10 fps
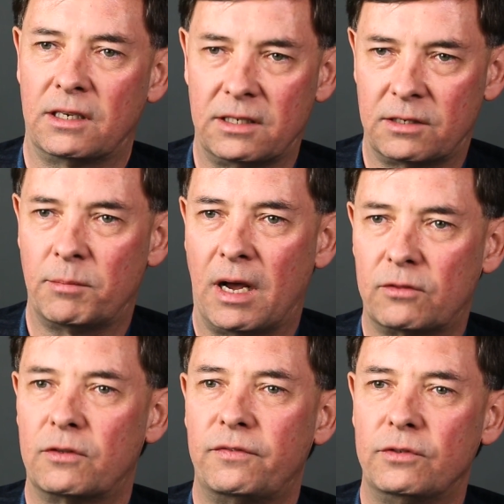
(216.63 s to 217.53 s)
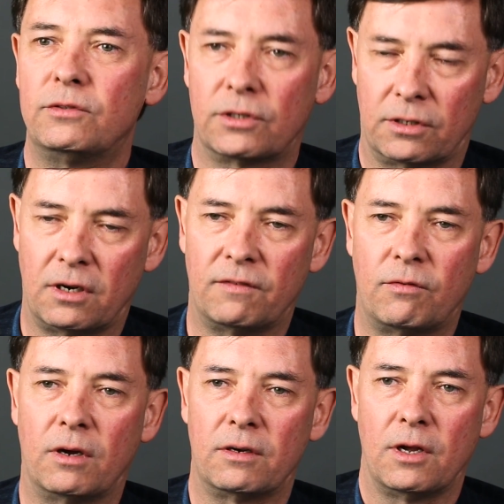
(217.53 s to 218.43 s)
It is about the future of
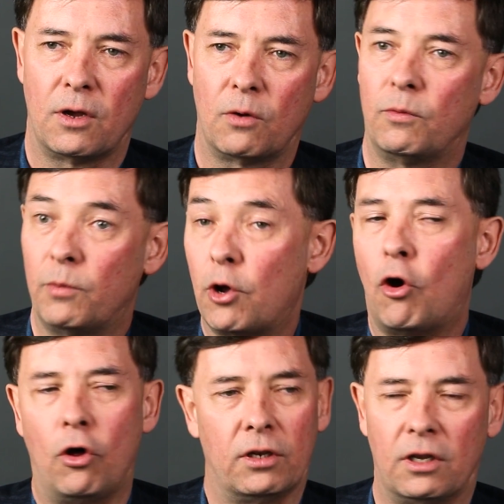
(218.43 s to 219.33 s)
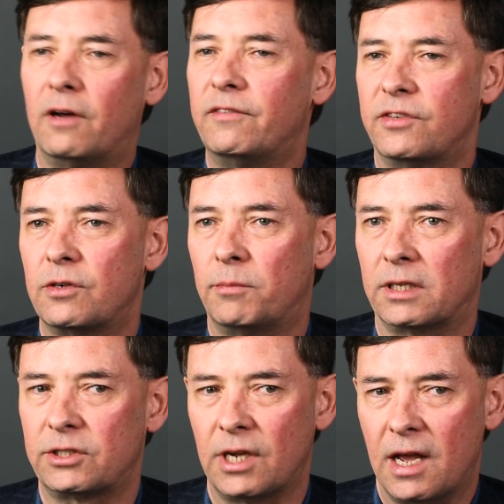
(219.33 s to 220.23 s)
what we all love so
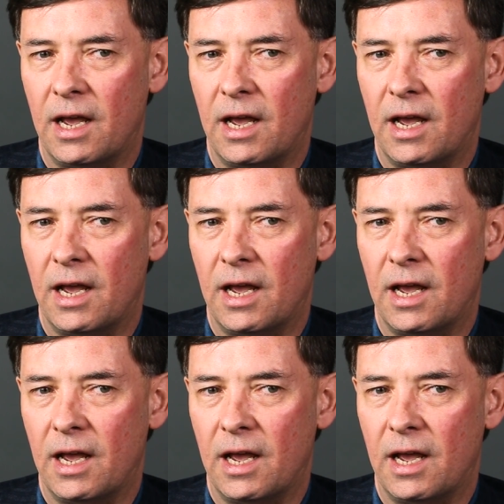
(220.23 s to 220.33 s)
much.